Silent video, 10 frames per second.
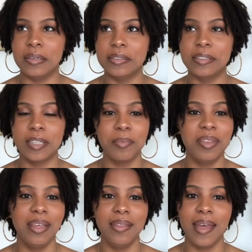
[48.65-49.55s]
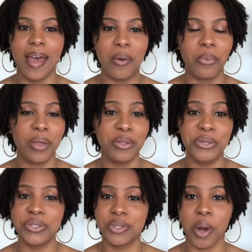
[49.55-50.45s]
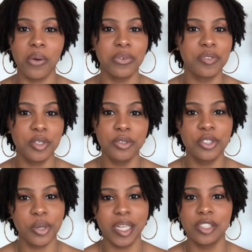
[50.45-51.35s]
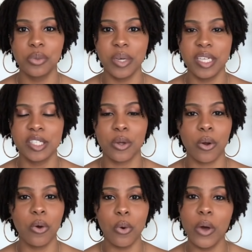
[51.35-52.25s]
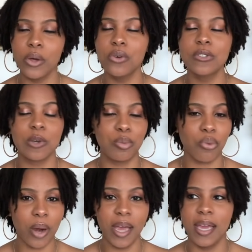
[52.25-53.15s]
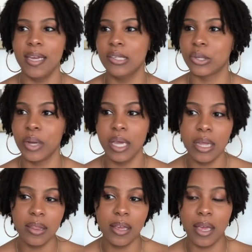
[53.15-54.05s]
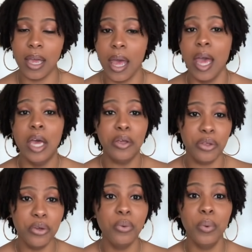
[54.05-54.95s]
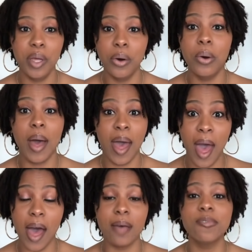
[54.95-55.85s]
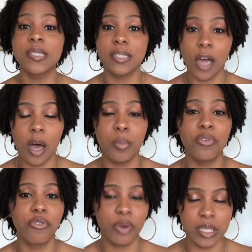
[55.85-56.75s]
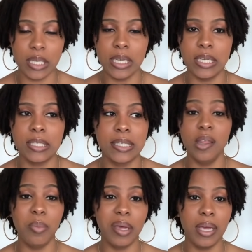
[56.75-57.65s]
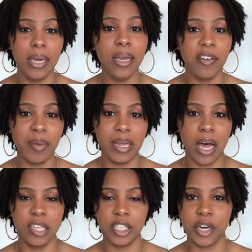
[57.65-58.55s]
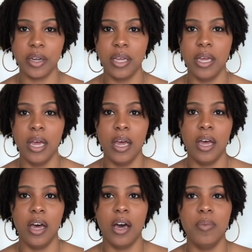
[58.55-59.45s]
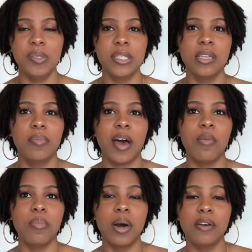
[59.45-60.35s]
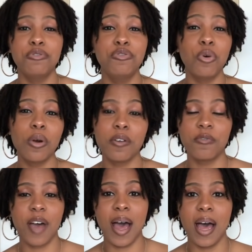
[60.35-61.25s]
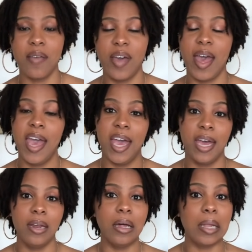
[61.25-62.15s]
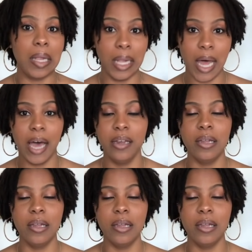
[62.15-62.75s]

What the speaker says: something that whether you start with two-strand twists or coils or braids or anything, you will have some frizziness. In the beginning of my lock journey, up until about month 4 or 5, I had a lot